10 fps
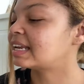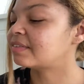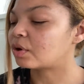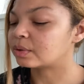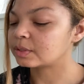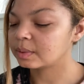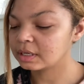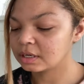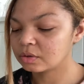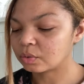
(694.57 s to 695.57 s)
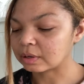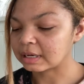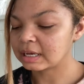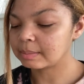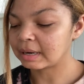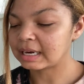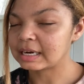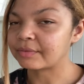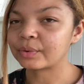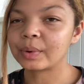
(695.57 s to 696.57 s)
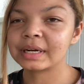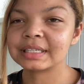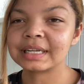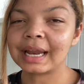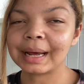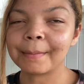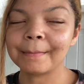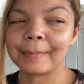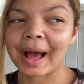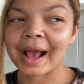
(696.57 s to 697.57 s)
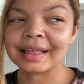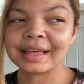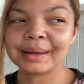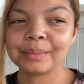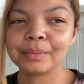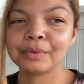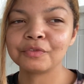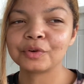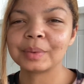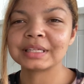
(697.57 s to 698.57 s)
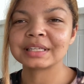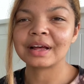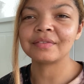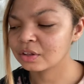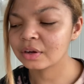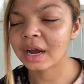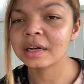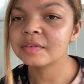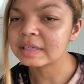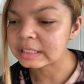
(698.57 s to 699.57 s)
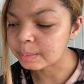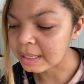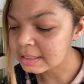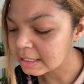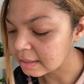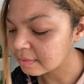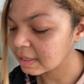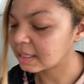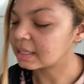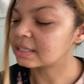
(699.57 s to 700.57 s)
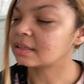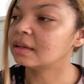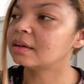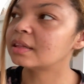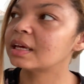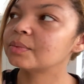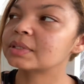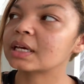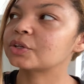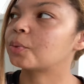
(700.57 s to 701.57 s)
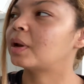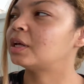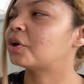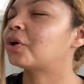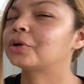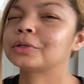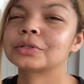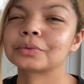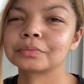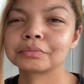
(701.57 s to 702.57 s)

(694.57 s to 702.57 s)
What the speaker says: I've always wanted an orchid, but I never wanted to like buy them for myself. They're kind of expensive. Like this little thing was like $20.